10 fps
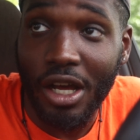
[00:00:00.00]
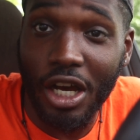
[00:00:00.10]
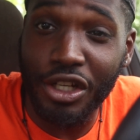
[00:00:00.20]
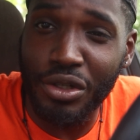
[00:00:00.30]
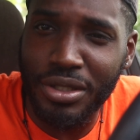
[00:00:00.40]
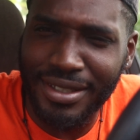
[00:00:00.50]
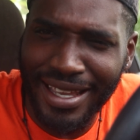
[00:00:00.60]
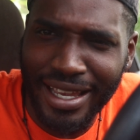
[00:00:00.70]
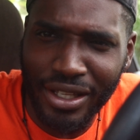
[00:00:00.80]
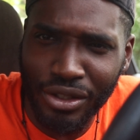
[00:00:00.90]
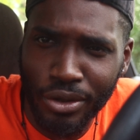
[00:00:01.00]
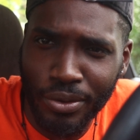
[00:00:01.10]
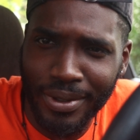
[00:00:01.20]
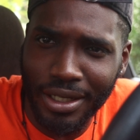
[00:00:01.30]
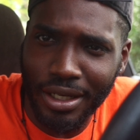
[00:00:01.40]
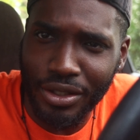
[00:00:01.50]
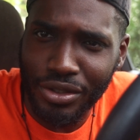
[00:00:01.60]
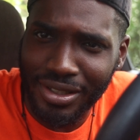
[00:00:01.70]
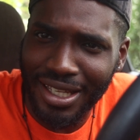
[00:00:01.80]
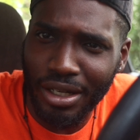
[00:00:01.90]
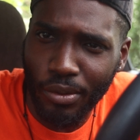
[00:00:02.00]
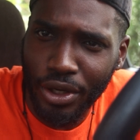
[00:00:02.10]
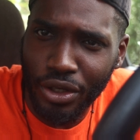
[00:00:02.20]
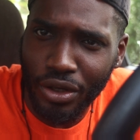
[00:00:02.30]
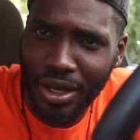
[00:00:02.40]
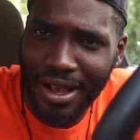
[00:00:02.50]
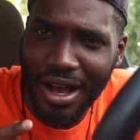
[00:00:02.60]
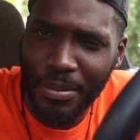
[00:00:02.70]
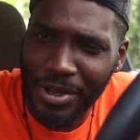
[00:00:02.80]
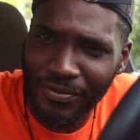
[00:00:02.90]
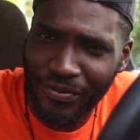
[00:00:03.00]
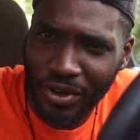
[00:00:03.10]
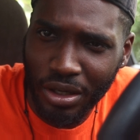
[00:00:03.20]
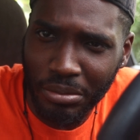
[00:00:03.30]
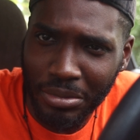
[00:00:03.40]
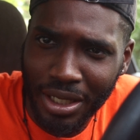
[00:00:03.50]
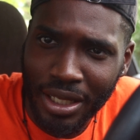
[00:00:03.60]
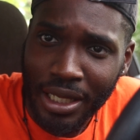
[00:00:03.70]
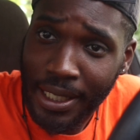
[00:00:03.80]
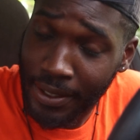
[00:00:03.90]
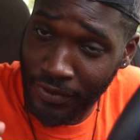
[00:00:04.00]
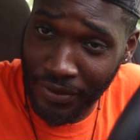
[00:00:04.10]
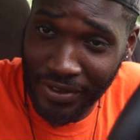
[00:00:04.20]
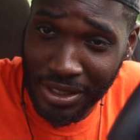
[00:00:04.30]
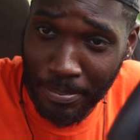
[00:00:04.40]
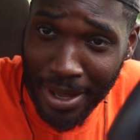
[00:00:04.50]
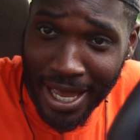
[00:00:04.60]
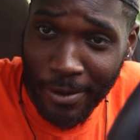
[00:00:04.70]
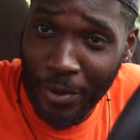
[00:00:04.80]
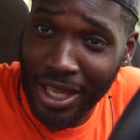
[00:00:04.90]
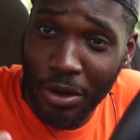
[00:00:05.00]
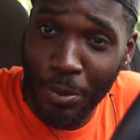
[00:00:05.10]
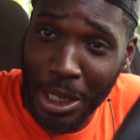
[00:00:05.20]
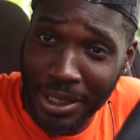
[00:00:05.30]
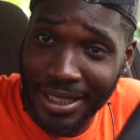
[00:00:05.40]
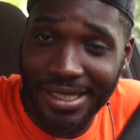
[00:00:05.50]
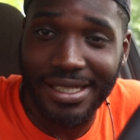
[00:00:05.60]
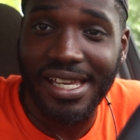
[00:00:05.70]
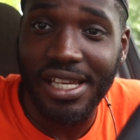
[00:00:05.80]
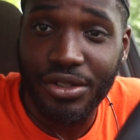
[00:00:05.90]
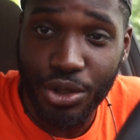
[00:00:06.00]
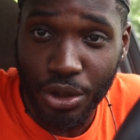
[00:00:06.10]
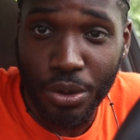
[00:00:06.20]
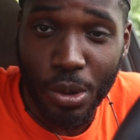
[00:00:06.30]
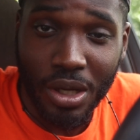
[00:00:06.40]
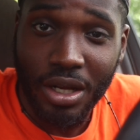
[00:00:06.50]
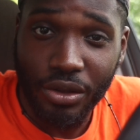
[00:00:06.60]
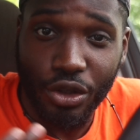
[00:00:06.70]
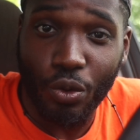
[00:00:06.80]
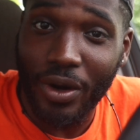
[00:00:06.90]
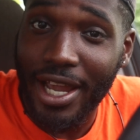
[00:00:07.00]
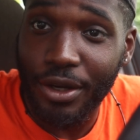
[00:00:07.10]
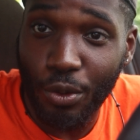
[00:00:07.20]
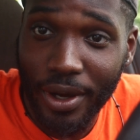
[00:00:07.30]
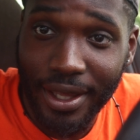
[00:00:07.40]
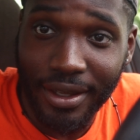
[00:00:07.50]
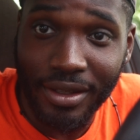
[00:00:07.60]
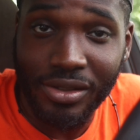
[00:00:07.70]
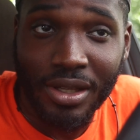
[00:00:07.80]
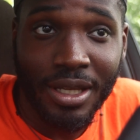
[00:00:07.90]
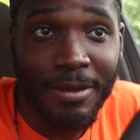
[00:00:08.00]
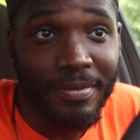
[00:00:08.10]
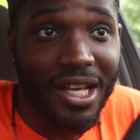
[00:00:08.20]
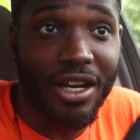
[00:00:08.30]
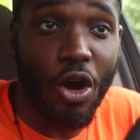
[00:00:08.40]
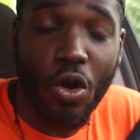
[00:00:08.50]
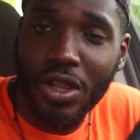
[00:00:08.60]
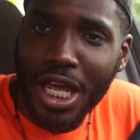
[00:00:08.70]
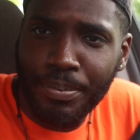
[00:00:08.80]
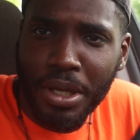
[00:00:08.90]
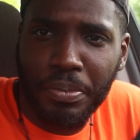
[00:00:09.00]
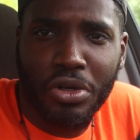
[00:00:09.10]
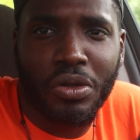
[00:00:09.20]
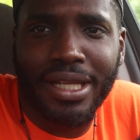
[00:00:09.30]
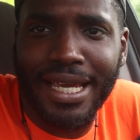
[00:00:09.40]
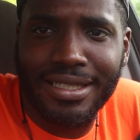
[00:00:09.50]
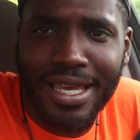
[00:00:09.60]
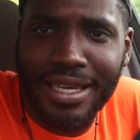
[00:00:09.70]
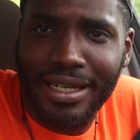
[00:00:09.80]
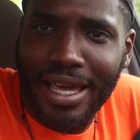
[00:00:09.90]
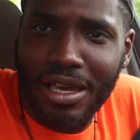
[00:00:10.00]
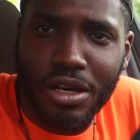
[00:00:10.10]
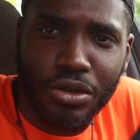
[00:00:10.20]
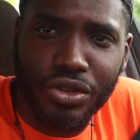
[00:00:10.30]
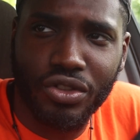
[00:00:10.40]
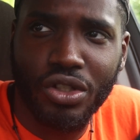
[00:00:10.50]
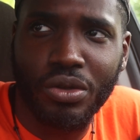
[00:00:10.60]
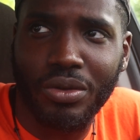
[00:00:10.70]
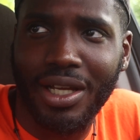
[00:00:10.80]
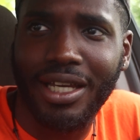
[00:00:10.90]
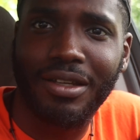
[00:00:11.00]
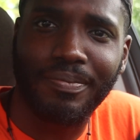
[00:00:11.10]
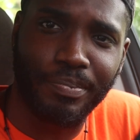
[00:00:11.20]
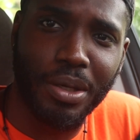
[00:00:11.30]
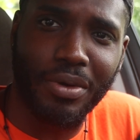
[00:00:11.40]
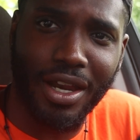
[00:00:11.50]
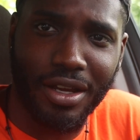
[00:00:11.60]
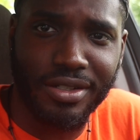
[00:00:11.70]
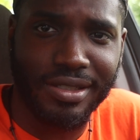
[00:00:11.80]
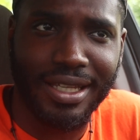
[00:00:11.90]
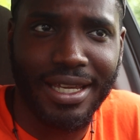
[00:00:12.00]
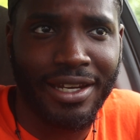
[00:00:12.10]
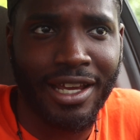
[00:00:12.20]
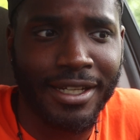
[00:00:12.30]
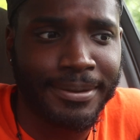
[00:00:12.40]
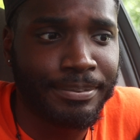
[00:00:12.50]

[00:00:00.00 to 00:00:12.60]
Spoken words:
understand you and understand where you're coming from, even if it's a bad way, and I'm willing to teach you the right ways. And a whole lot of people don't like taking L's too. Like, people gotta understand that